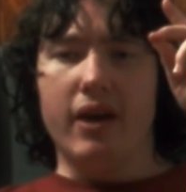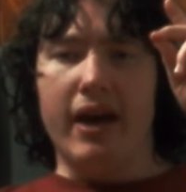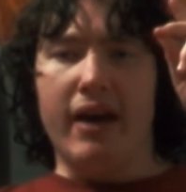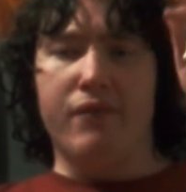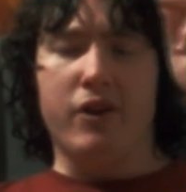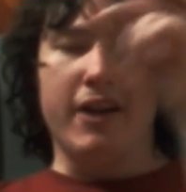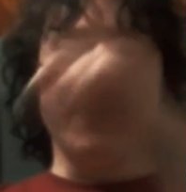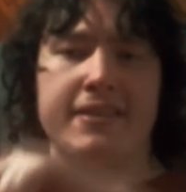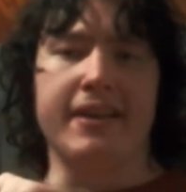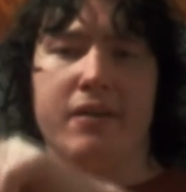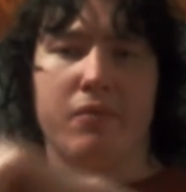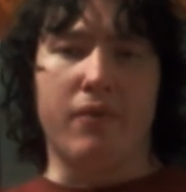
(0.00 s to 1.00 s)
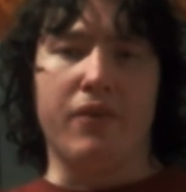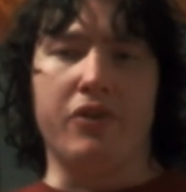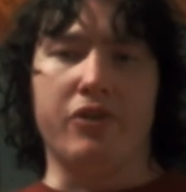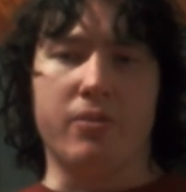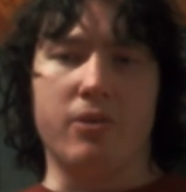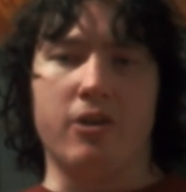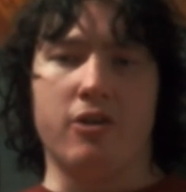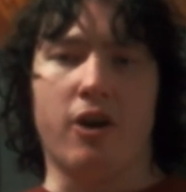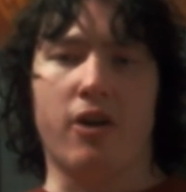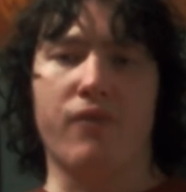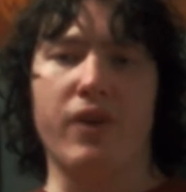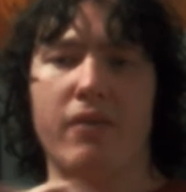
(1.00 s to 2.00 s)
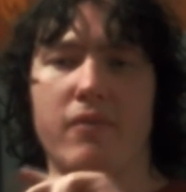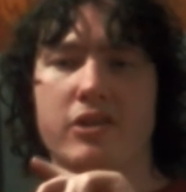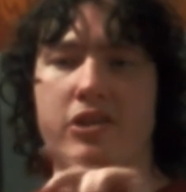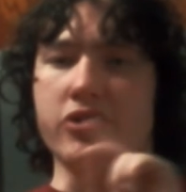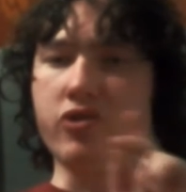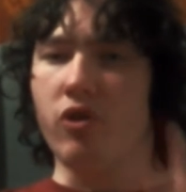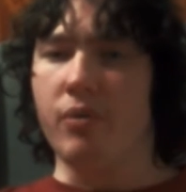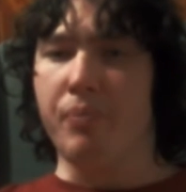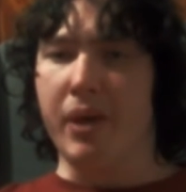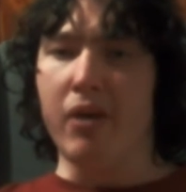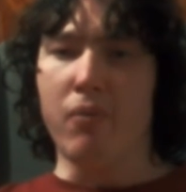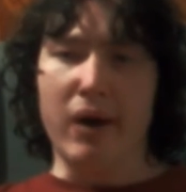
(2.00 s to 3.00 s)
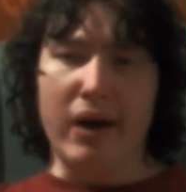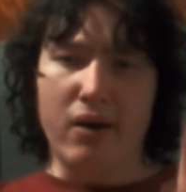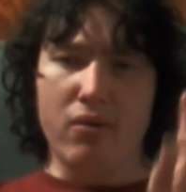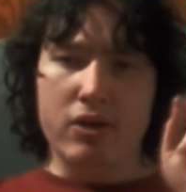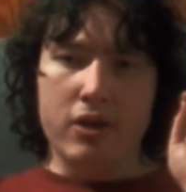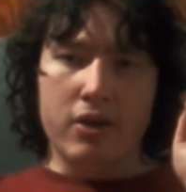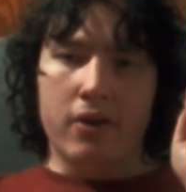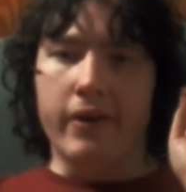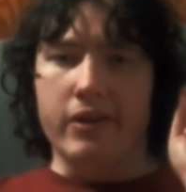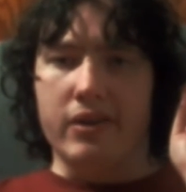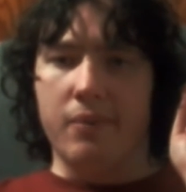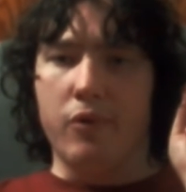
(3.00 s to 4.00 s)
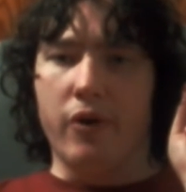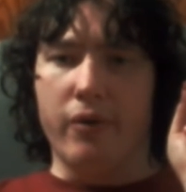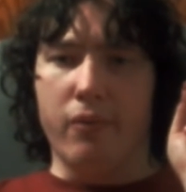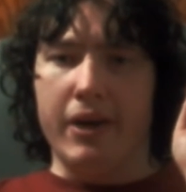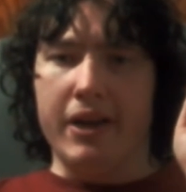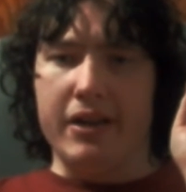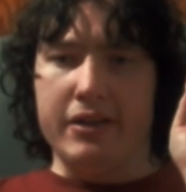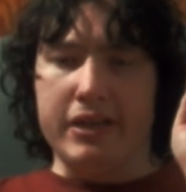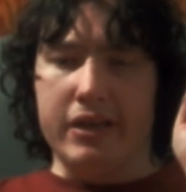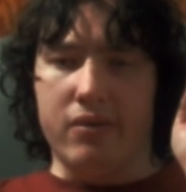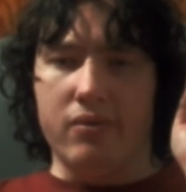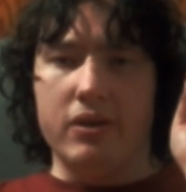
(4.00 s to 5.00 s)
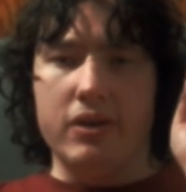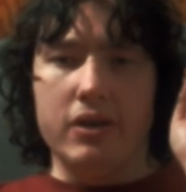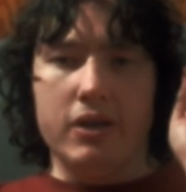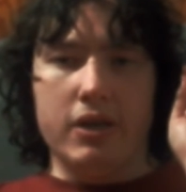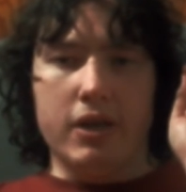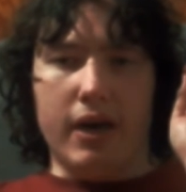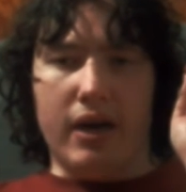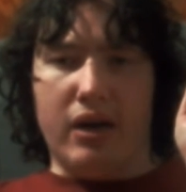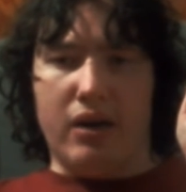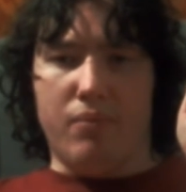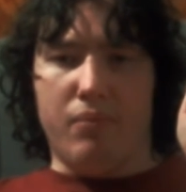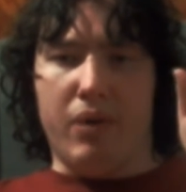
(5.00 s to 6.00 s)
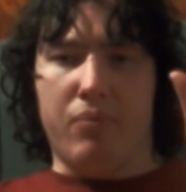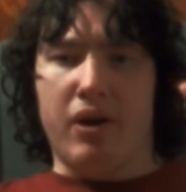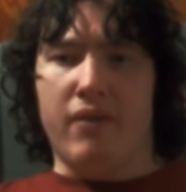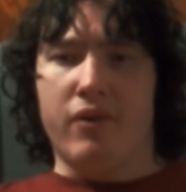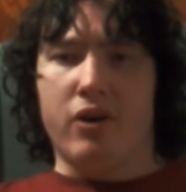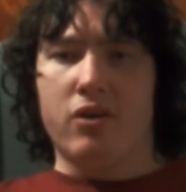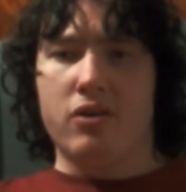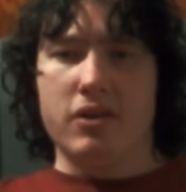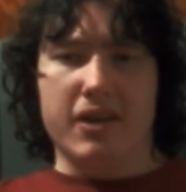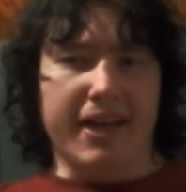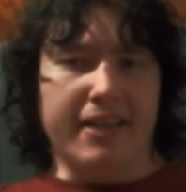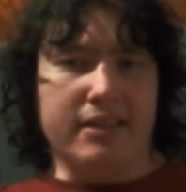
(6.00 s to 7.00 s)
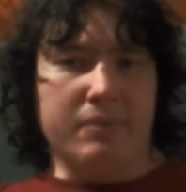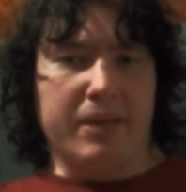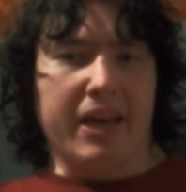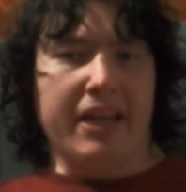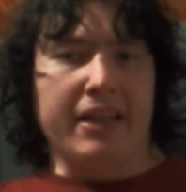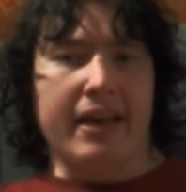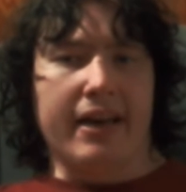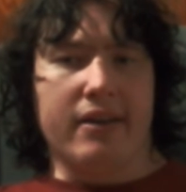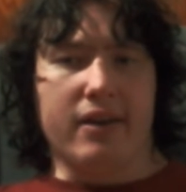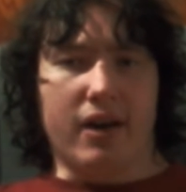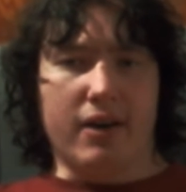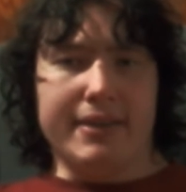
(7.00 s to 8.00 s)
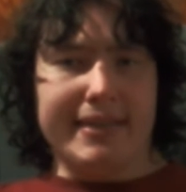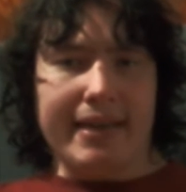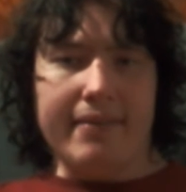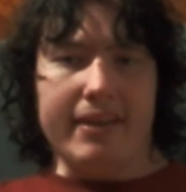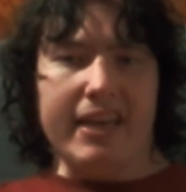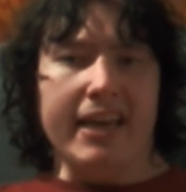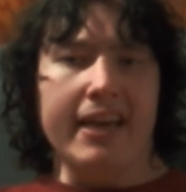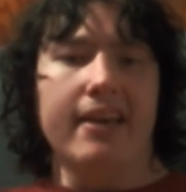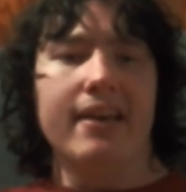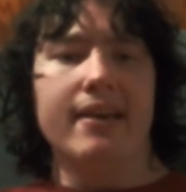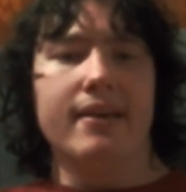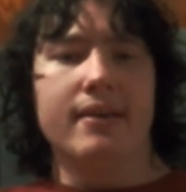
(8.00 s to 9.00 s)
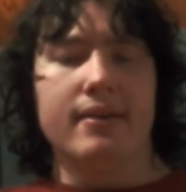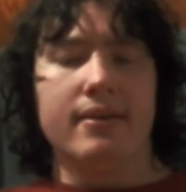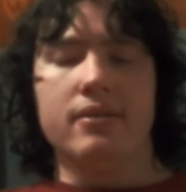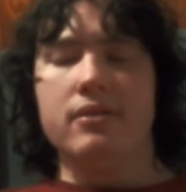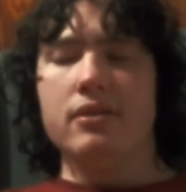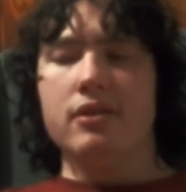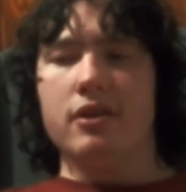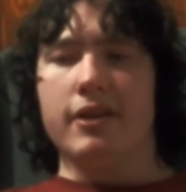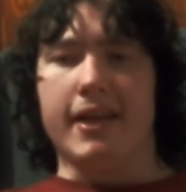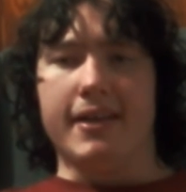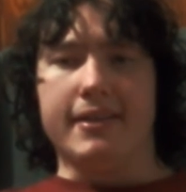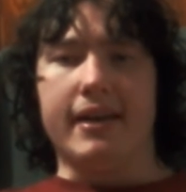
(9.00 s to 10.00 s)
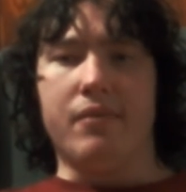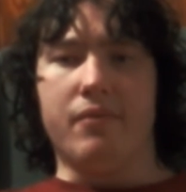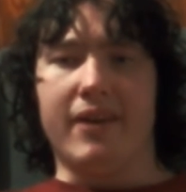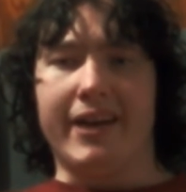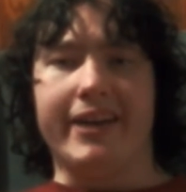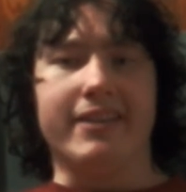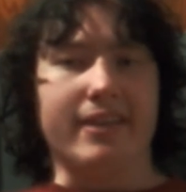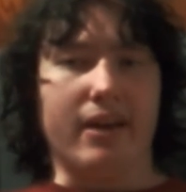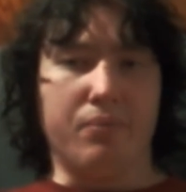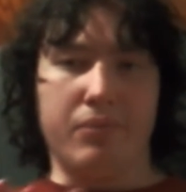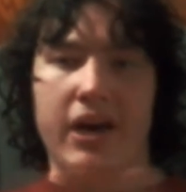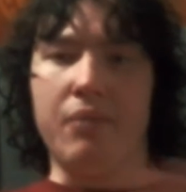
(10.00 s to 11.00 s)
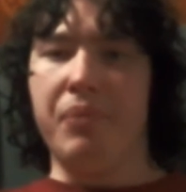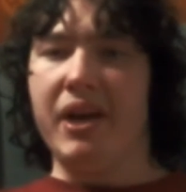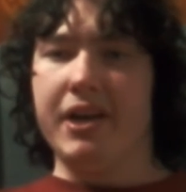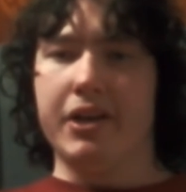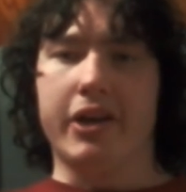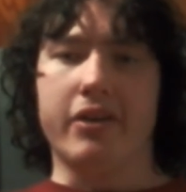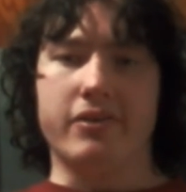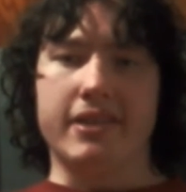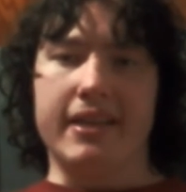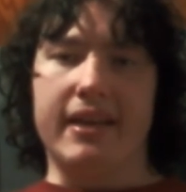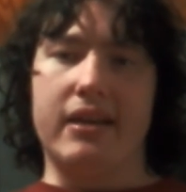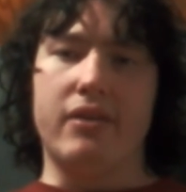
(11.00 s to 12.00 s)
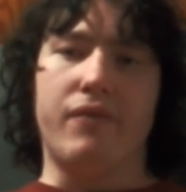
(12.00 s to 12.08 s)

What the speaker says: After I see and review Terminator Dark Fate, which is going to be a while, because I'm going to wait until my brother ends up getting that on DVD. Because like I said, I'm not paying to go see that in the